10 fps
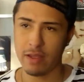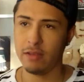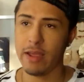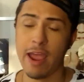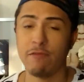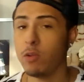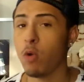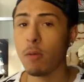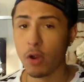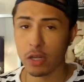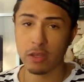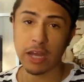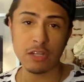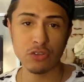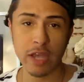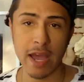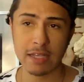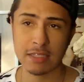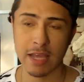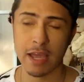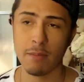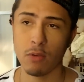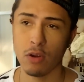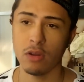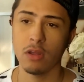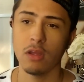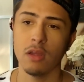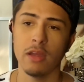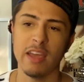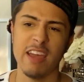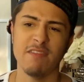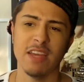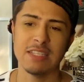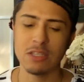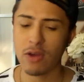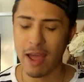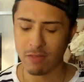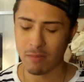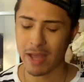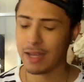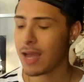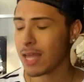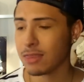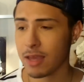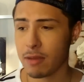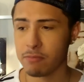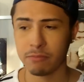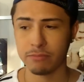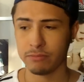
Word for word: if every Walmart in the country has them or if they still have them. I got them